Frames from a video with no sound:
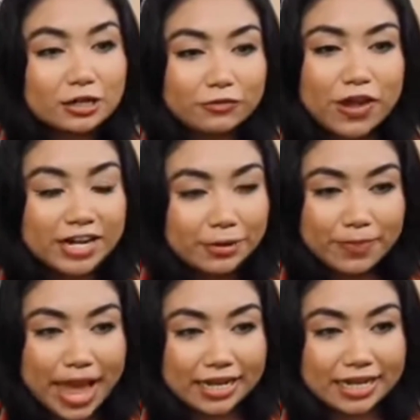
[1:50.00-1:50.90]
very
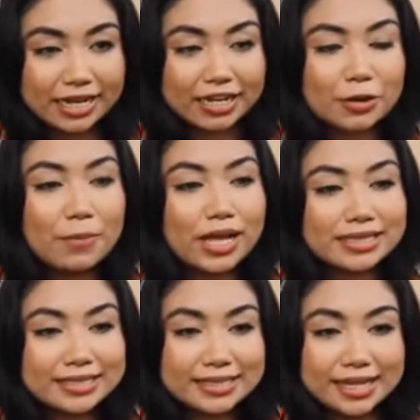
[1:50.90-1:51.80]
badly, but
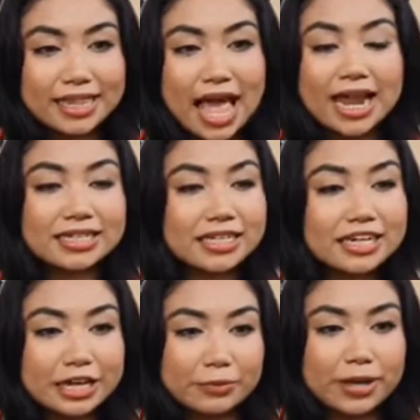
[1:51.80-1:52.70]
still I
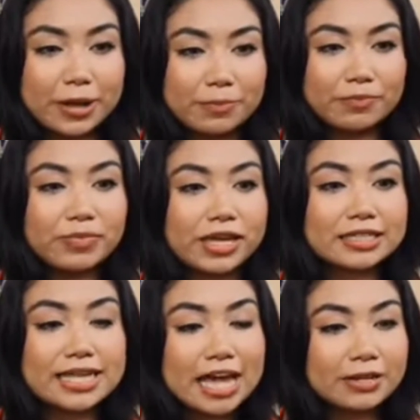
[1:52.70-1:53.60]
didn't give up
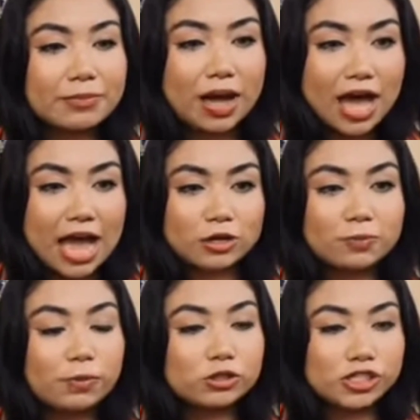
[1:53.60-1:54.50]
because ani ma ano
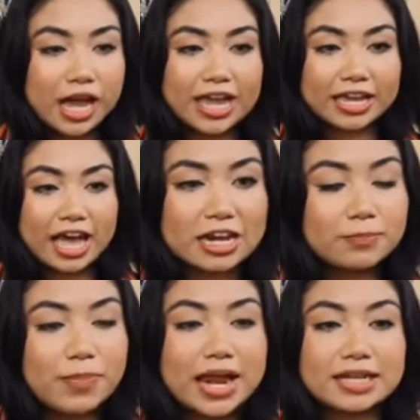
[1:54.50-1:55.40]
push khaika,
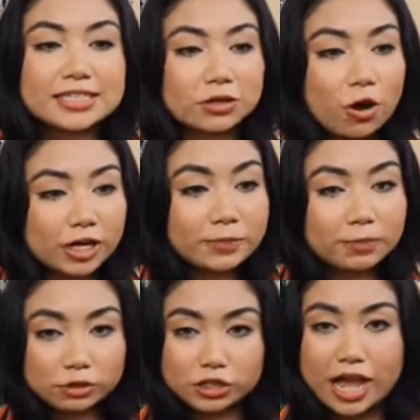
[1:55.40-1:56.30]
ani parents ano onek
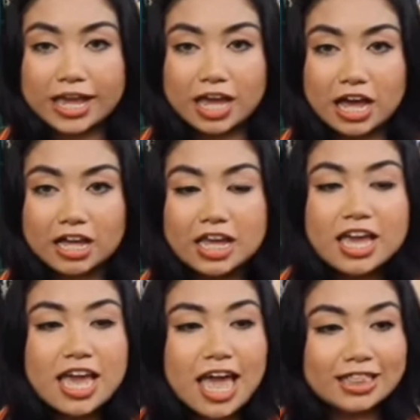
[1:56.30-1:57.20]
push khaika,
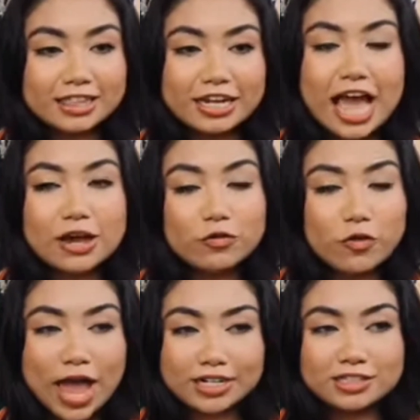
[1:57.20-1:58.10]
and then I
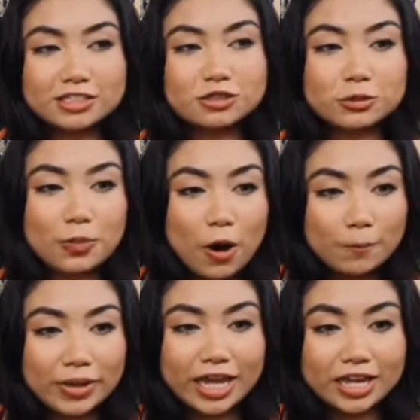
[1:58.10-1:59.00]
went to
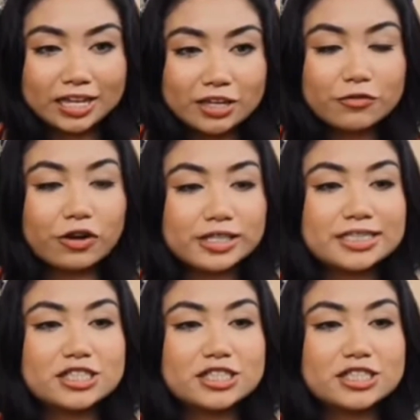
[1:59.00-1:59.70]
Bombay for this